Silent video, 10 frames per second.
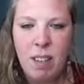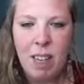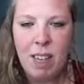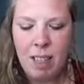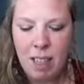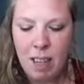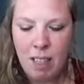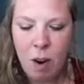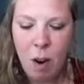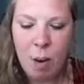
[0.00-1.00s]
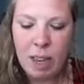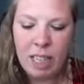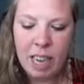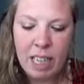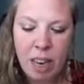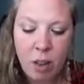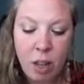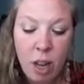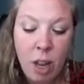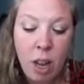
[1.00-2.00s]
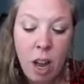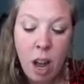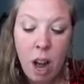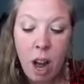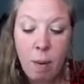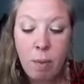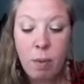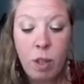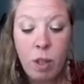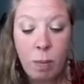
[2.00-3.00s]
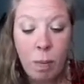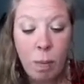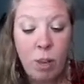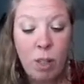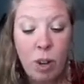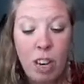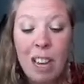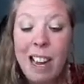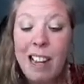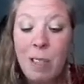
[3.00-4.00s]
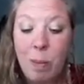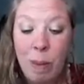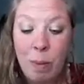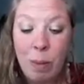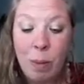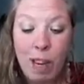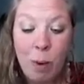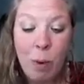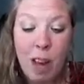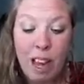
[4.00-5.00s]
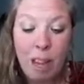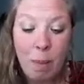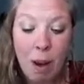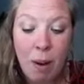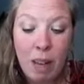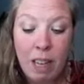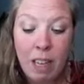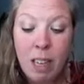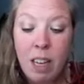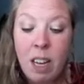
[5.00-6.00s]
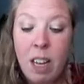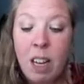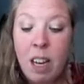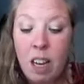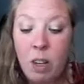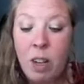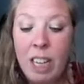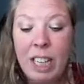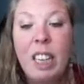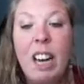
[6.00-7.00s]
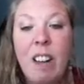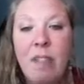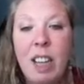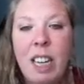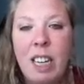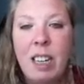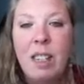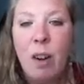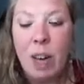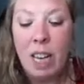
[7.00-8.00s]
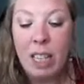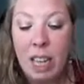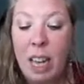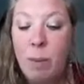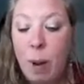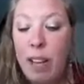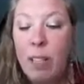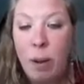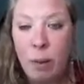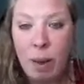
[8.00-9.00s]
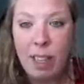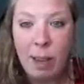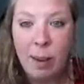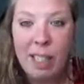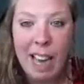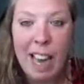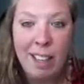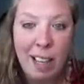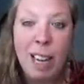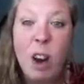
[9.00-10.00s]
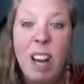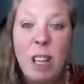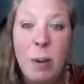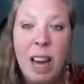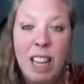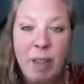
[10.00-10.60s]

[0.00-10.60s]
It's not always ideal. So the swimmer was doing a night swim between Hawaii and Maui, and cookies and night feeders. Okay, so that's why. So as I was saying, he got in the way of